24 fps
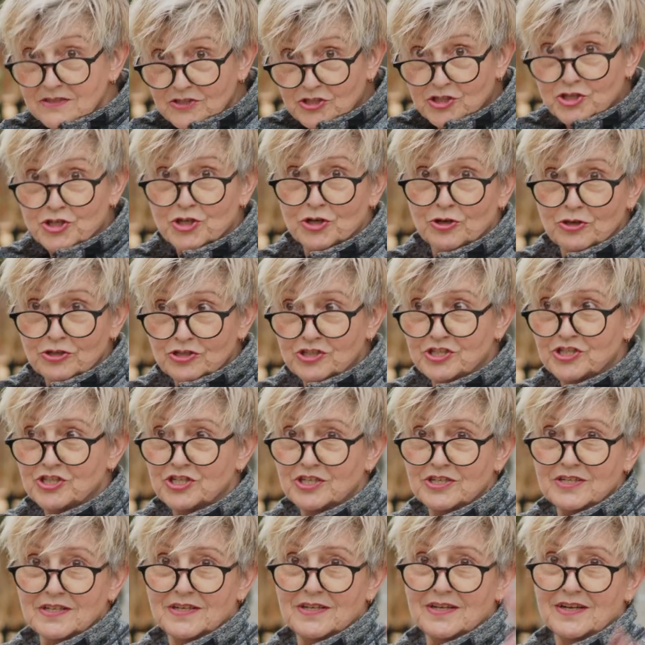
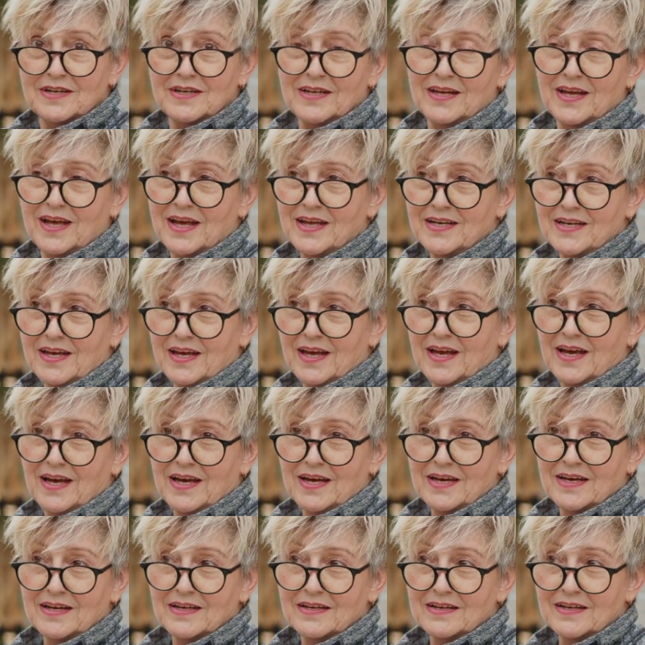church and
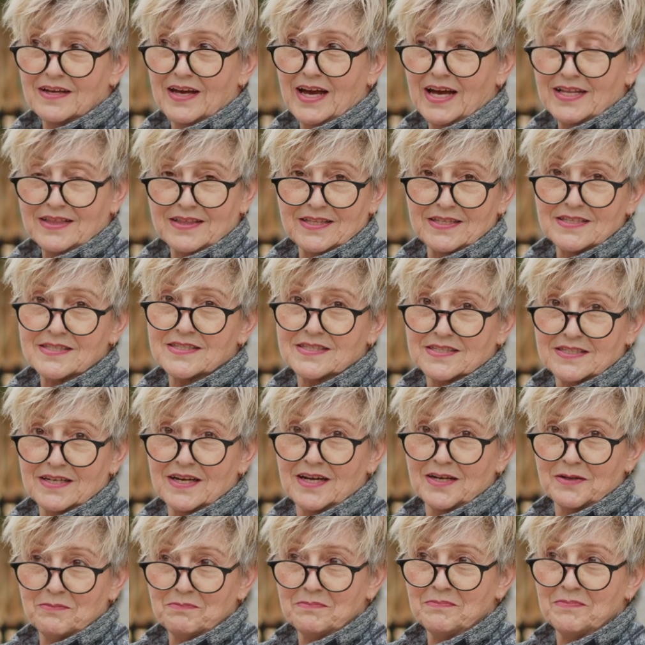at this
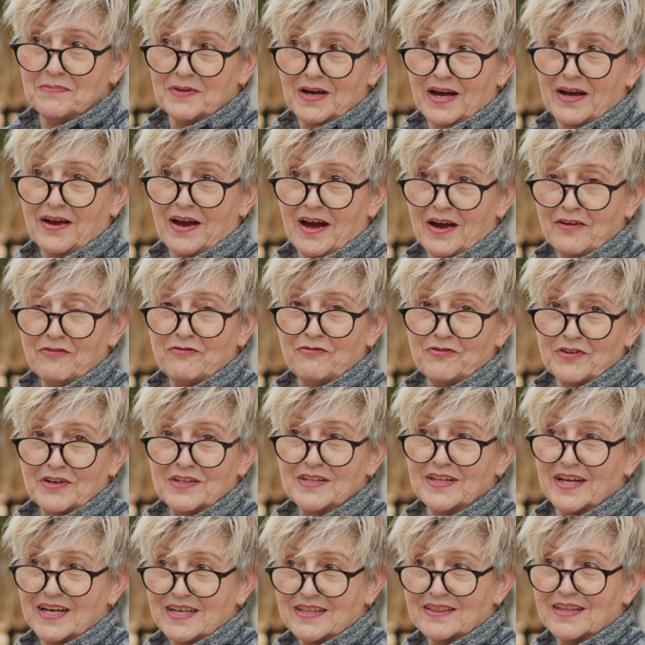time. I
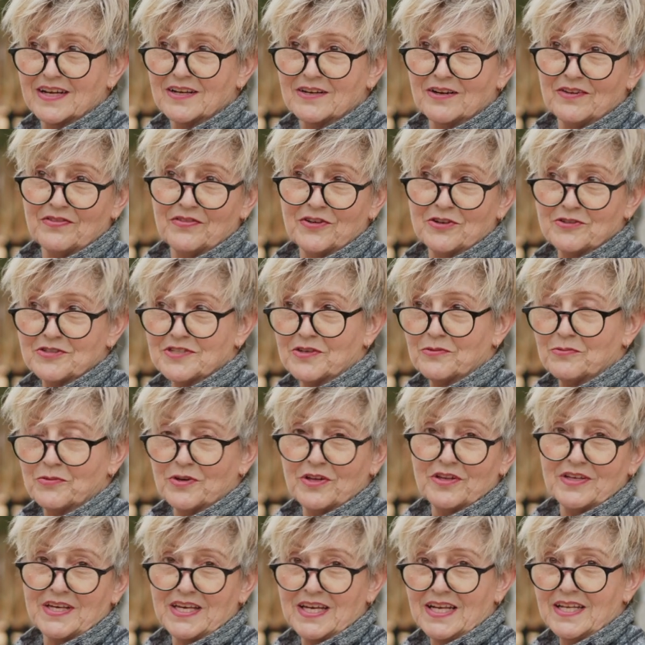feel like there's a
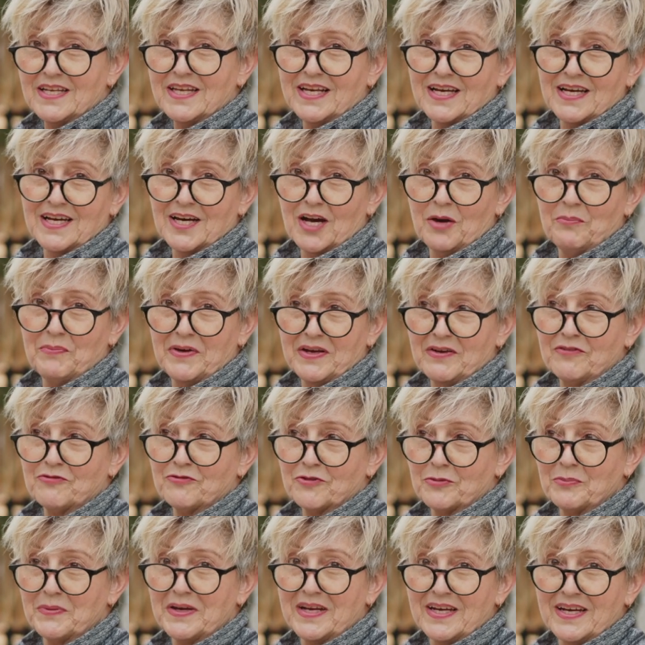real healing coming
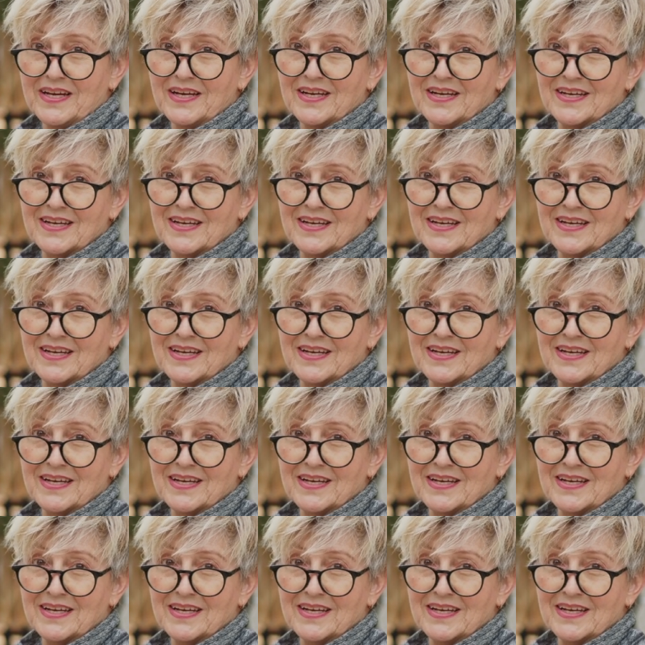for me.